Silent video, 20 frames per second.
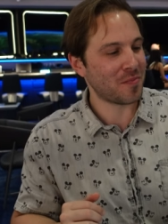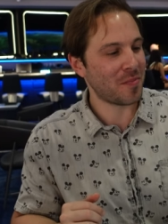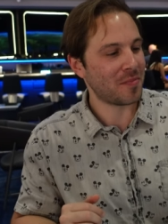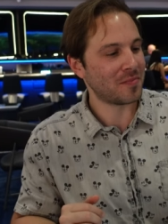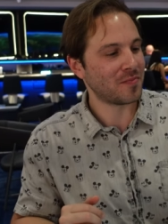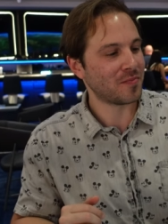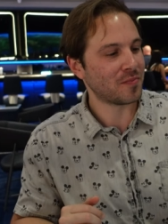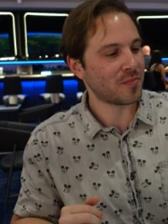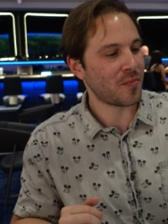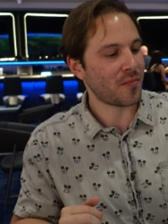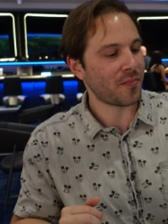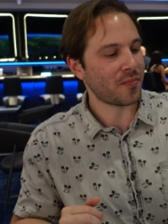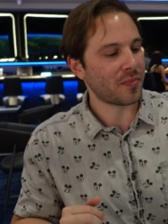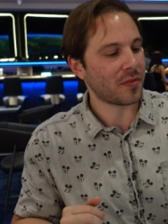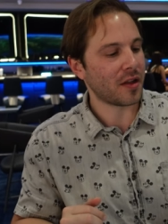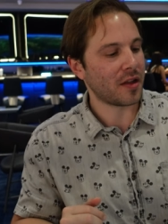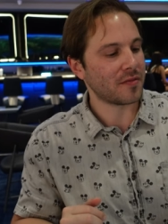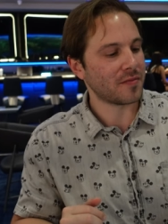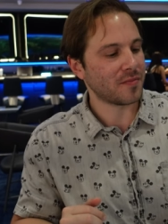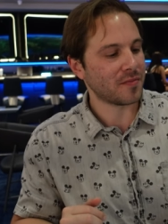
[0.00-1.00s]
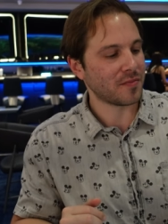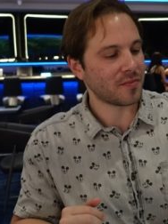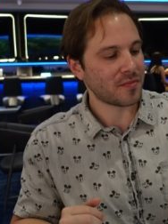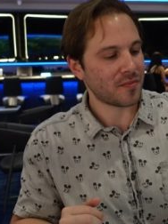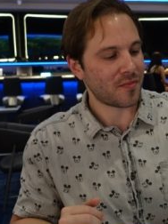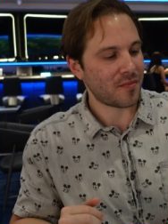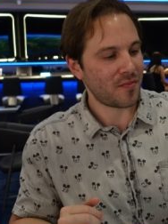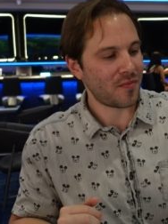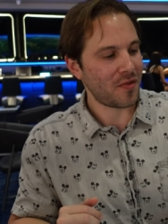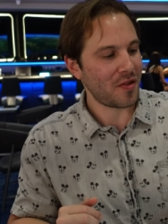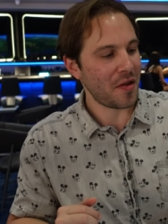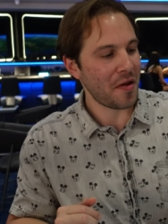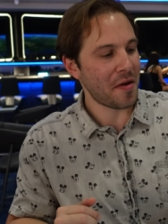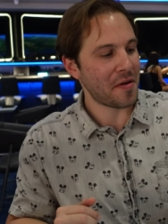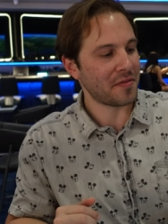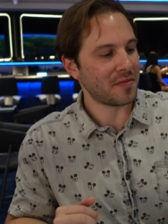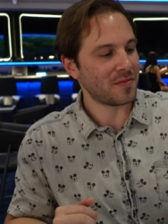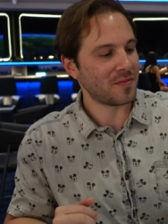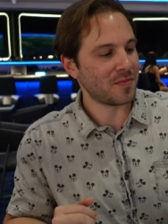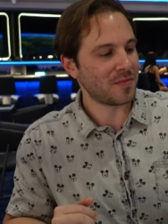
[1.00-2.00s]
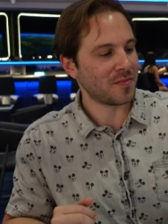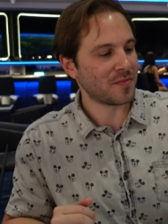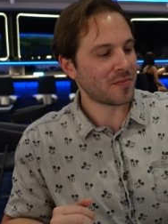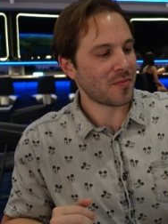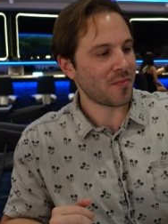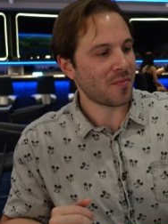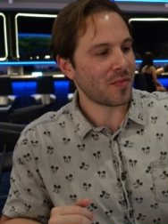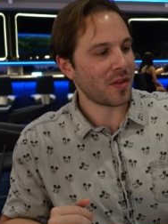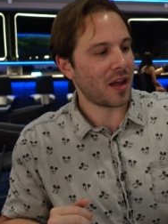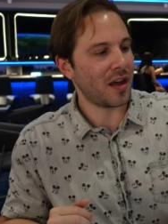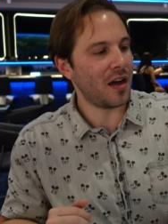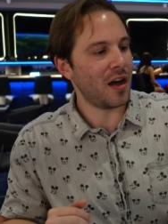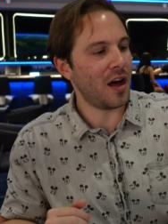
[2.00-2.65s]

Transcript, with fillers: 33 years old, first time having pop rocks.